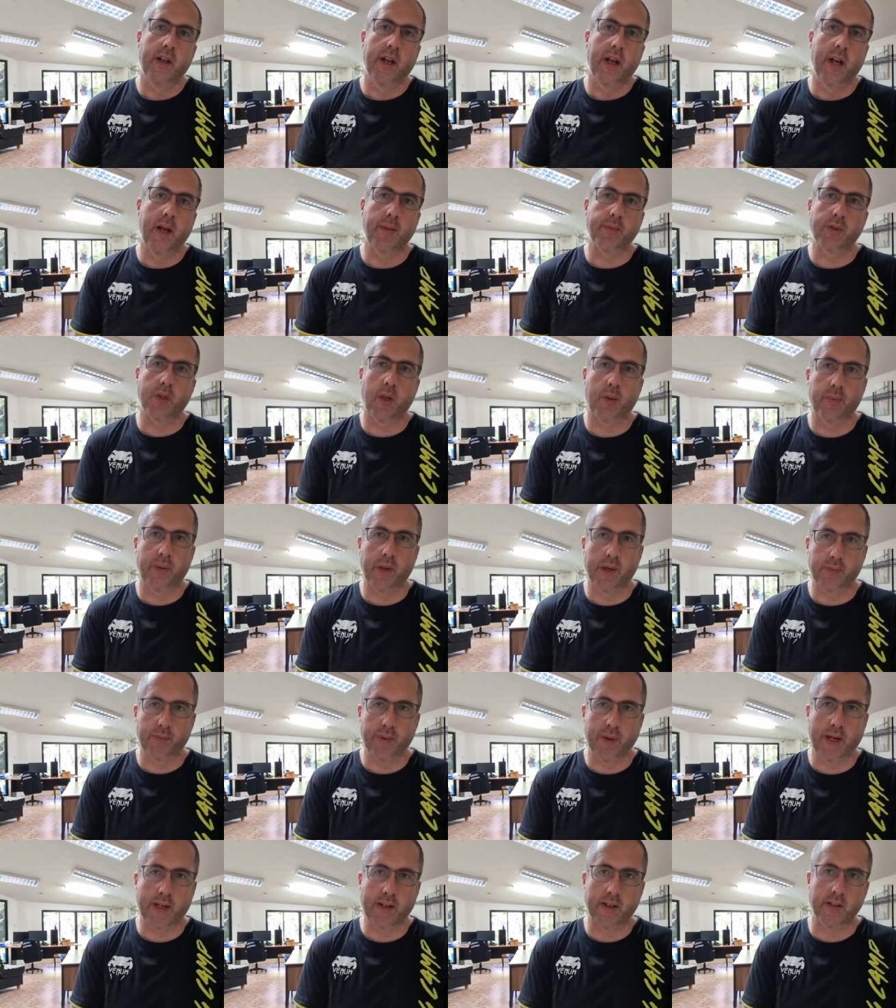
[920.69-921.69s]
ectopic
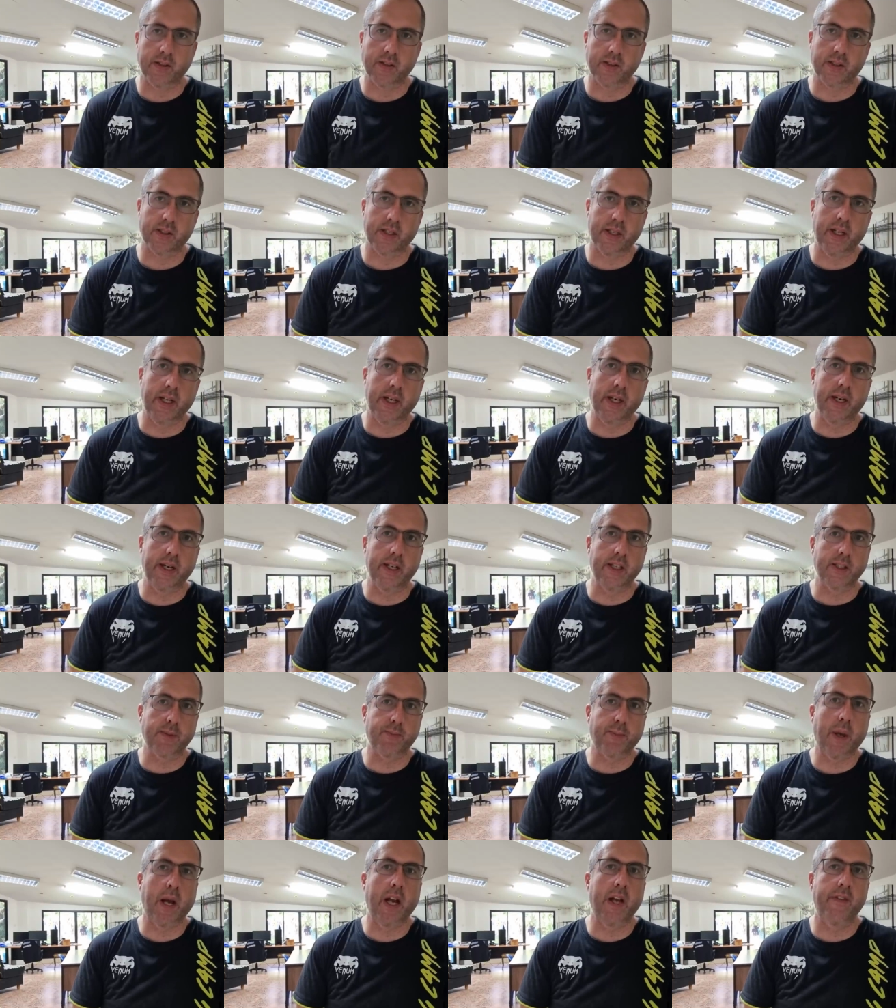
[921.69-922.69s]
pregnancy and
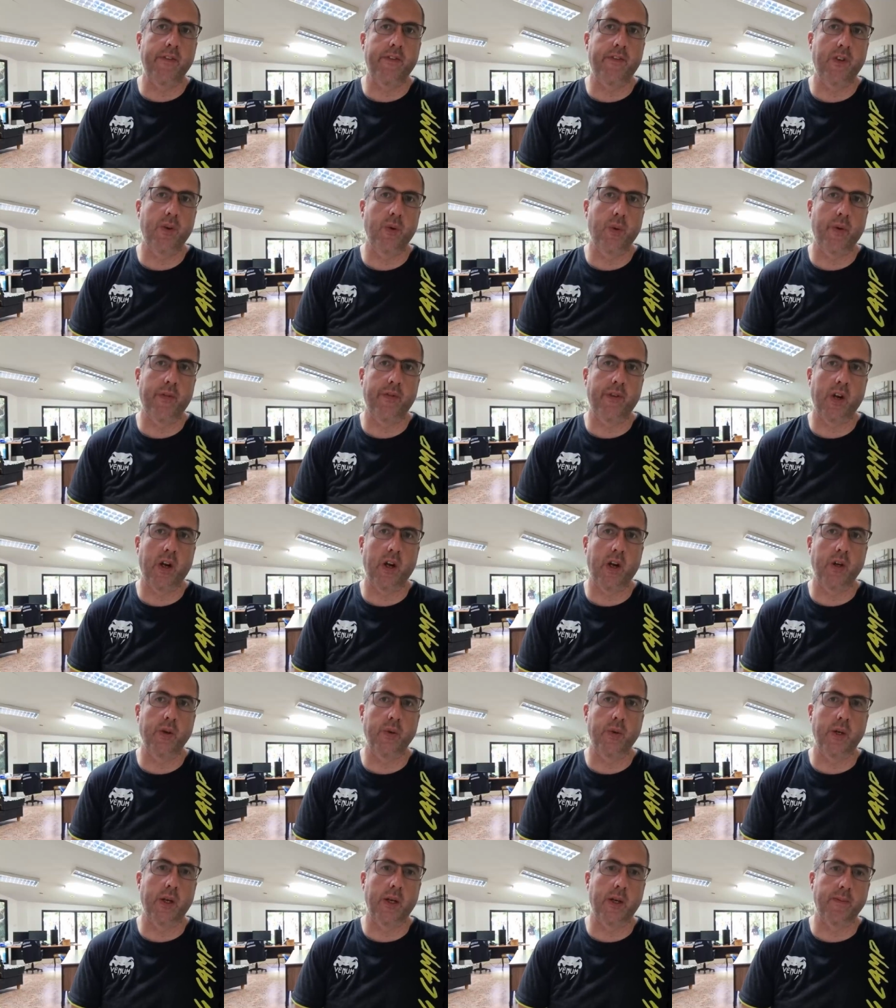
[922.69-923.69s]
it's painful with
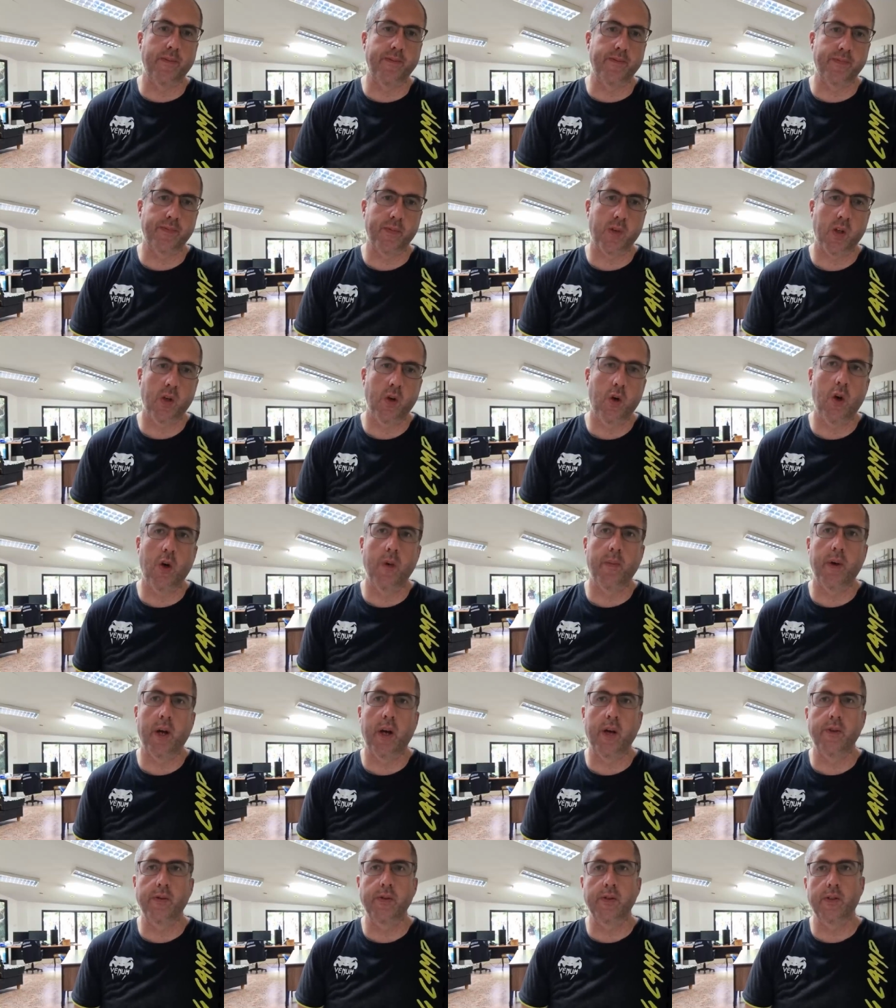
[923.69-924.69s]
no
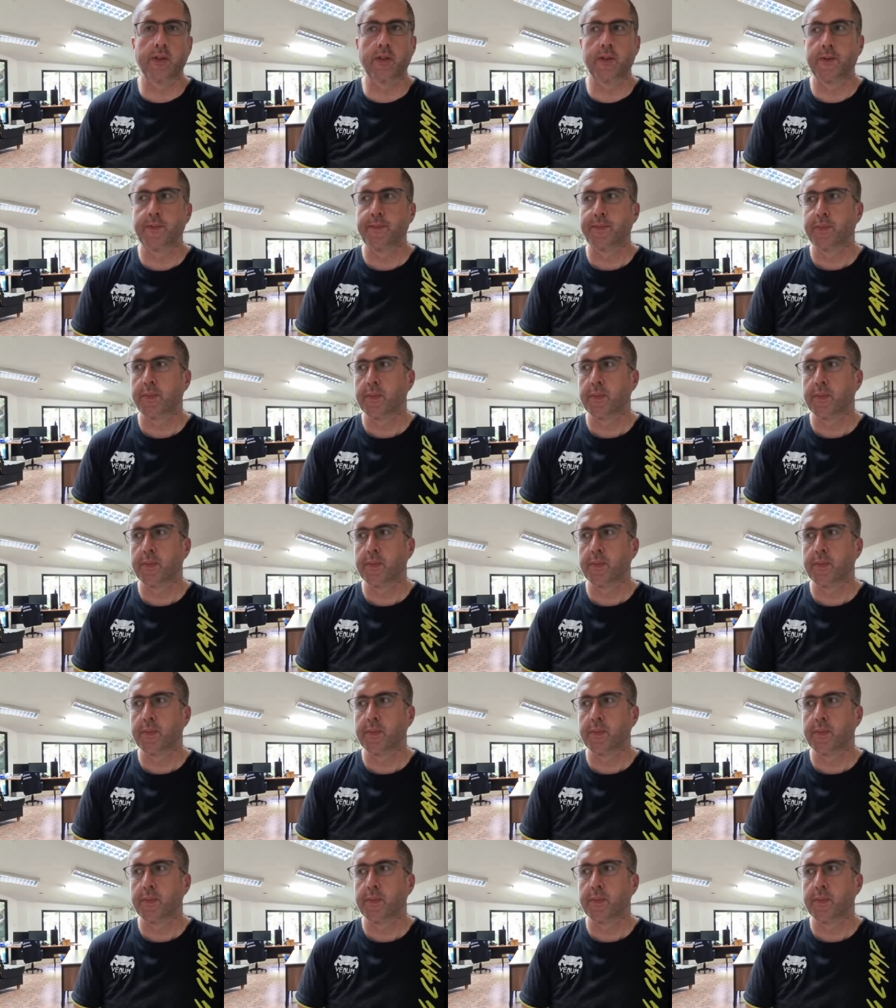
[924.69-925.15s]
hormones.